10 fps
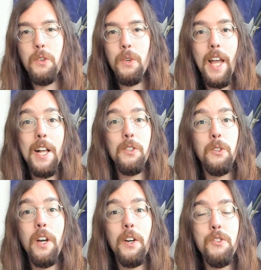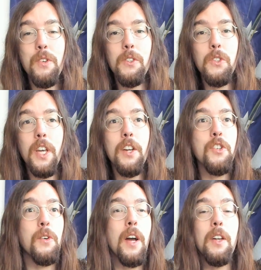castle doctrine, and stand
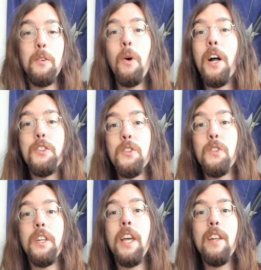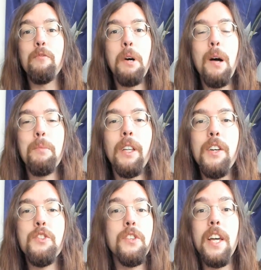your ground and watch as the native
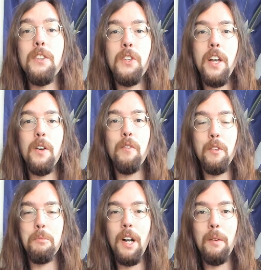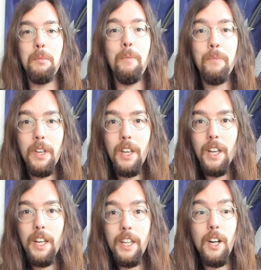population takes care of the problem.
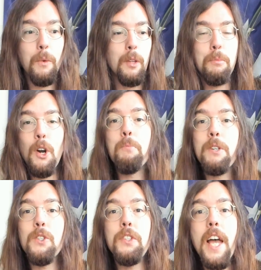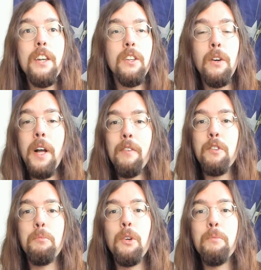When the perp is dead, you don't have to
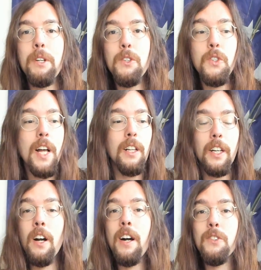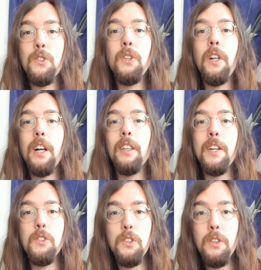put him in a cell. It costs a lot
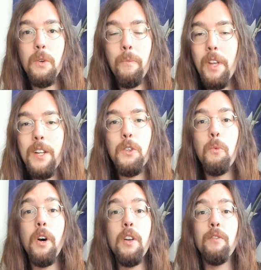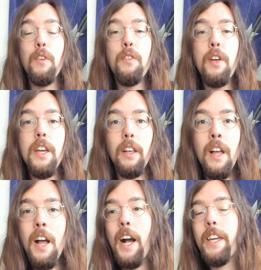less, too. It's a wonderful thing.
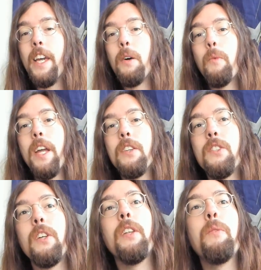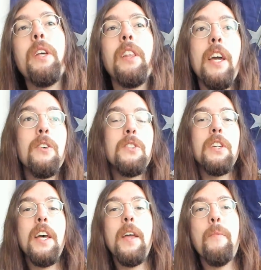I can't wait until later today